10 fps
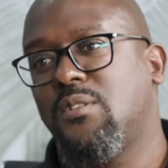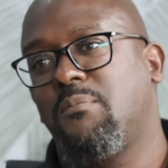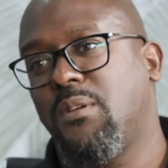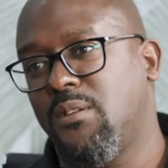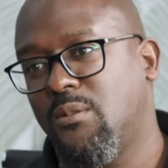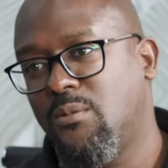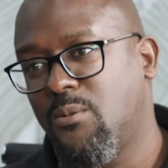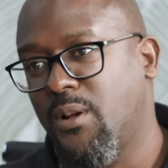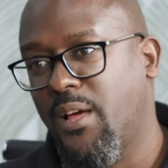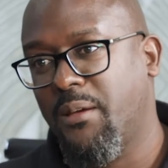they've been
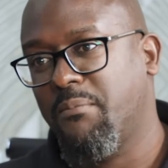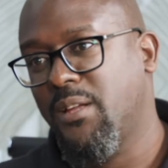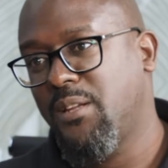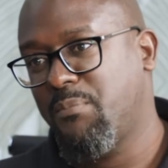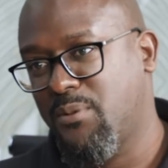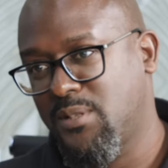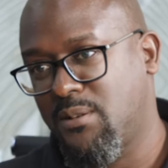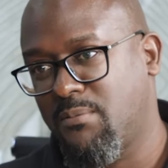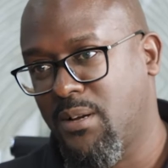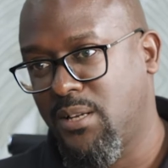kulaying my
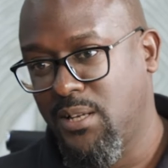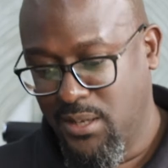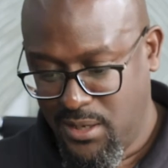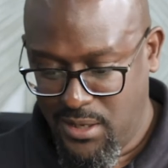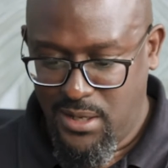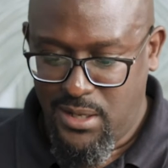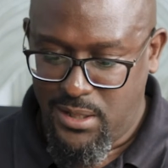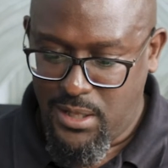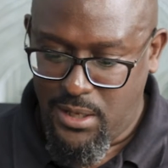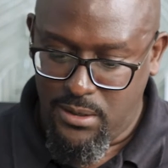deposit money,
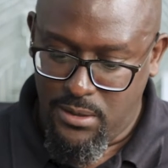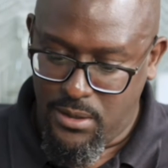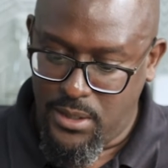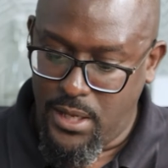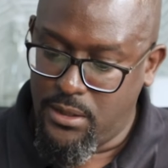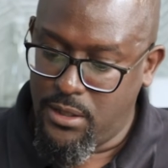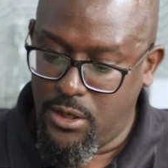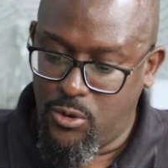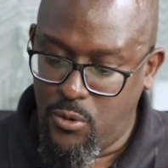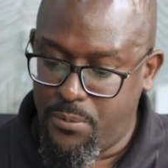then the
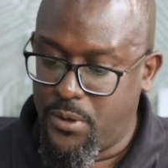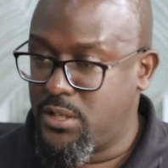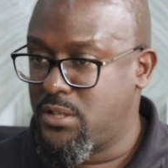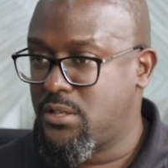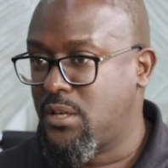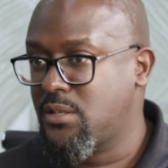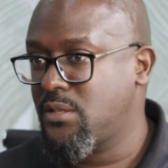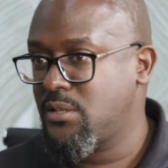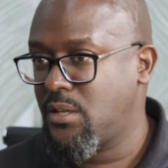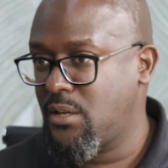incorporated trust
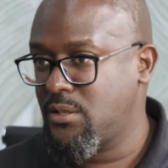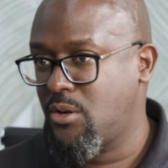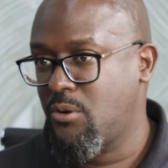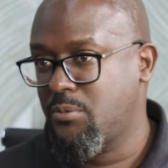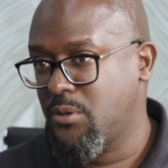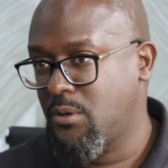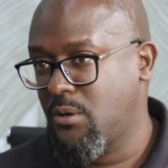is an option.